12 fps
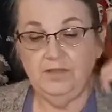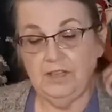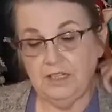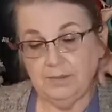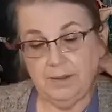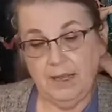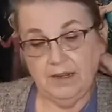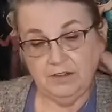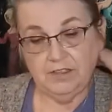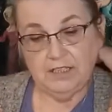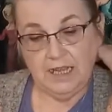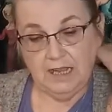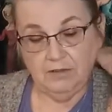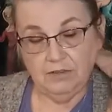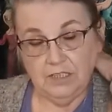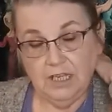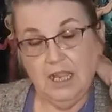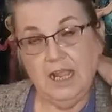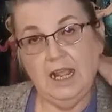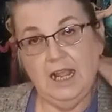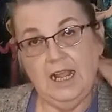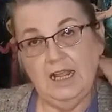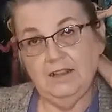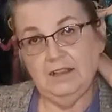these patterns out,
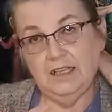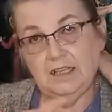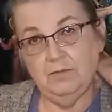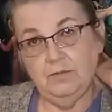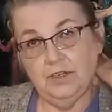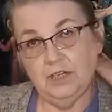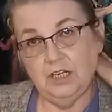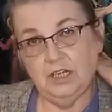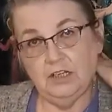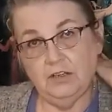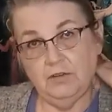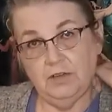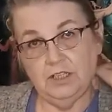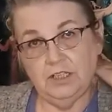and then we're going to go to the